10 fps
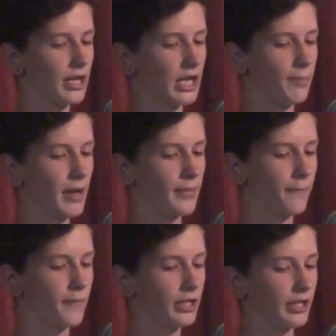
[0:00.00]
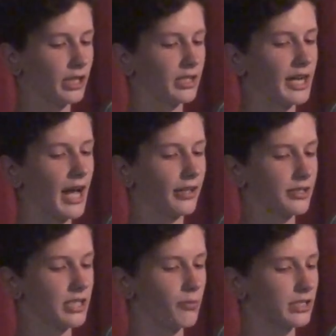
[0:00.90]
He made me feel like the
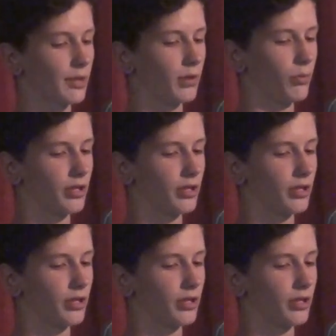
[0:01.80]
galaxy was something